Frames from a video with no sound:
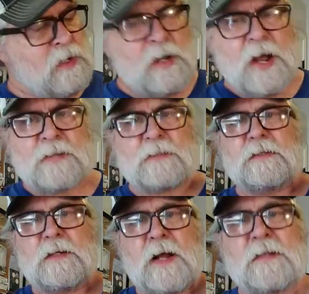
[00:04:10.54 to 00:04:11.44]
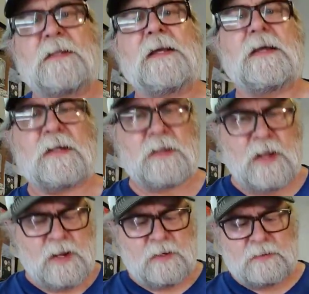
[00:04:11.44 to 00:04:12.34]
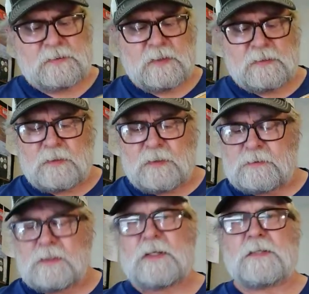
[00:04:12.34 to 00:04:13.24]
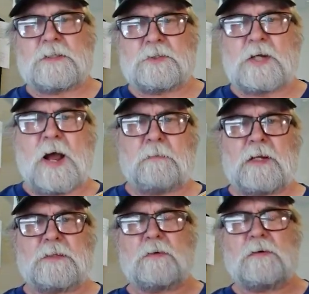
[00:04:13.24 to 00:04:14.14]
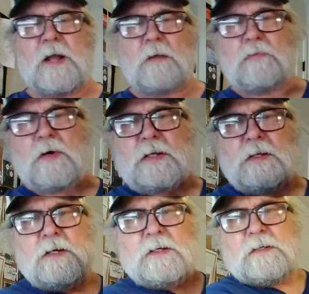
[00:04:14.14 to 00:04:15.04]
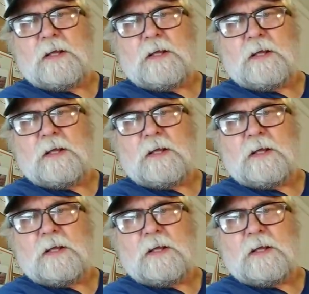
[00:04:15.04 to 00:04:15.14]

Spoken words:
I did, and it's a decent job, and it turned out pretty good.